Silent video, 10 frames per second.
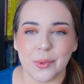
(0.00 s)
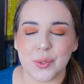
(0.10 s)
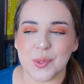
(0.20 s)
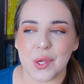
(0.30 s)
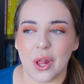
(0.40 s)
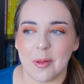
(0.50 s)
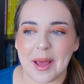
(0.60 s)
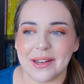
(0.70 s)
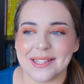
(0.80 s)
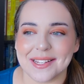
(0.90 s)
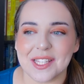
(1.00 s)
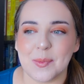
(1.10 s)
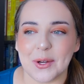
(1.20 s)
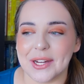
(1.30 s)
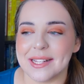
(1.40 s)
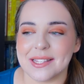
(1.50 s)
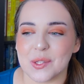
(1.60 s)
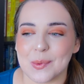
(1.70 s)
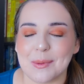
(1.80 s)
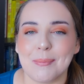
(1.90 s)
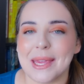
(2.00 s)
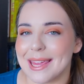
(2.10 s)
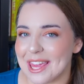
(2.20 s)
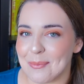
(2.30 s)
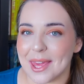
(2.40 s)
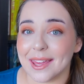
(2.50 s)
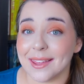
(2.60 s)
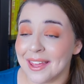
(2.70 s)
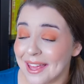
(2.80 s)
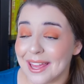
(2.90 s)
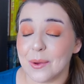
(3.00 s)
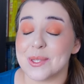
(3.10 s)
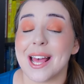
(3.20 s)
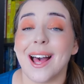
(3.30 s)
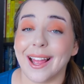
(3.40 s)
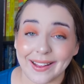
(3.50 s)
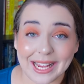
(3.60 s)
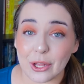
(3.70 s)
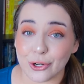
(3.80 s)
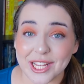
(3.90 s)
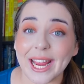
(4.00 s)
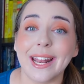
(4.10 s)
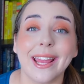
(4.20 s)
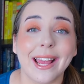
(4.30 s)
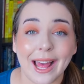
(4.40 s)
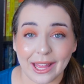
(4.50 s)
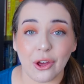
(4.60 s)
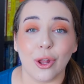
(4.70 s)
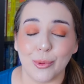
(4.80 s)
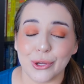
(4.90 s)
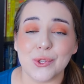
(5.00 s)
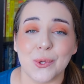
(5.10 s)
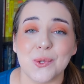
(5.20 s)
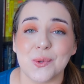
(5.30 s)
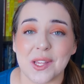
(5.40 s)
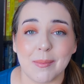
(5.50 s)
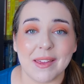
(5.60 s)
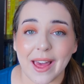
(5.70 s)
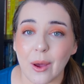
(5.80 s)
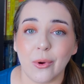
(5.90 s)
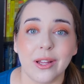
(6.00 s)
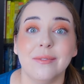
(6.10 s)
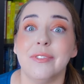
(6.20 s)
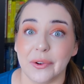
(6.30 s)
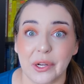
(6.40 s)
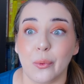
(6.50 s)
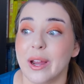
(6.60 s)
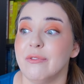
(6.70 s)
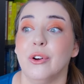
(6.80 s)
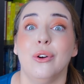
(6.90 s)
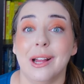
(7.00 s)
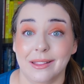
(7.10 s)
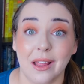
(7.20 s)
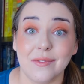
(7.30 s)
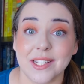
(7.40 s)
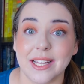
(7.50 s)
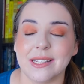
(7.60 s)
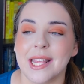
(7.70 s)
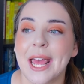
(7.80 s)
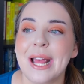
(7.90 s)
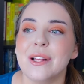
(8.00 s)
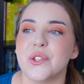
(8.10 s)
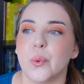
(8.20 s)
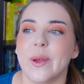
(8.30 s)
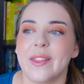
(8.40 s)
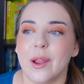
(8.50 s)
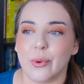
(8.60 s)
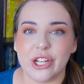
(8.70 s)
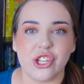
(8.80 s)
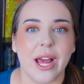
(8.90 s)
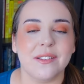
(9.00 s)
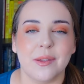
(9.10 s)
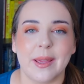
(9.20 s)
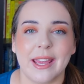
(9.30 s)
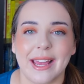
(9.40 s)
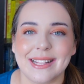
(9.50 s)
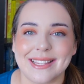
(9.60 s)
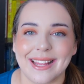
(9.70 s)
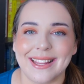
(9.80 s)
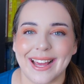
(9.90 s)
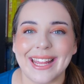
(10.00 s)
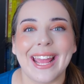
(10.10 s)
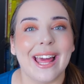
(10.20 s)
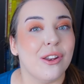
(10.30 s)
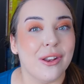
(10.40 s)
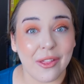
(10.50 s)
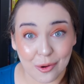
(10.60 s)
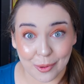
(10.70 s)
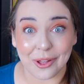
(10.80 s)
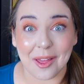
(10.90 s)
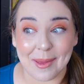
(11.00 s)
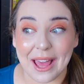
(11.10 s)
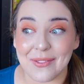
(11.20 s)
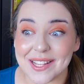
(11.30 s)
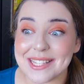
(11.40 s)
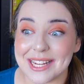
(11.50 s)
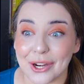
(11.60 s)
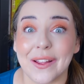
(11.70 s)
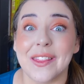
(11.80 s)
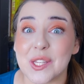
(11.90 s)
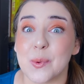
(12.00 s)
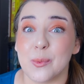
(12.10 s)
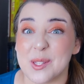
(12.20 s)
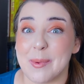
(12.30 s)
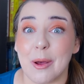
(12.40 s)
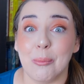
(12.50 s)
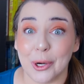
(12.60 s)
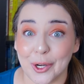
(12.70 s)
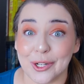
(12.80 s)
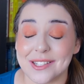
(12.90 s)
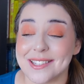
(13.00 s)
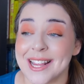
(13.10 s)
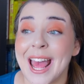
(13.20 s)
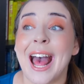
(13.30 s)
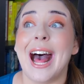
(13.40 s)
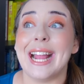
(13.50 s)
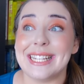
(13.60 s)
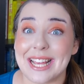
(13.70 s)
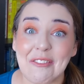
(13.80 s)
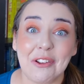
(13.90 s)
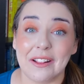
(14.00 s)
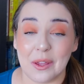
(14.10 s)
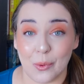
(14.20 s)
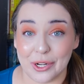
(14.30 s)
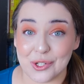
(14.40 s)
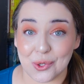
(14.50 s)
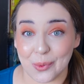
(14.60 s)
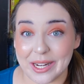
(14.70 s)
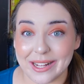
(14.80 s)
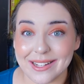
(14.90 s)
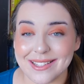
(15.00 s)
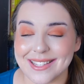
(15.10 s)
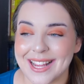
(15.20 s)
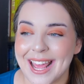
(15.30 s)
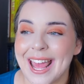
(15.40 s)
which was all about his experiences with beekeeping. It was highly entertaining. Icon Books also sent me that one. Very grateful. I loved it. So when they reached out to me and said that he had another book coming out this year and this one was about birds, I definitely wanted to read it.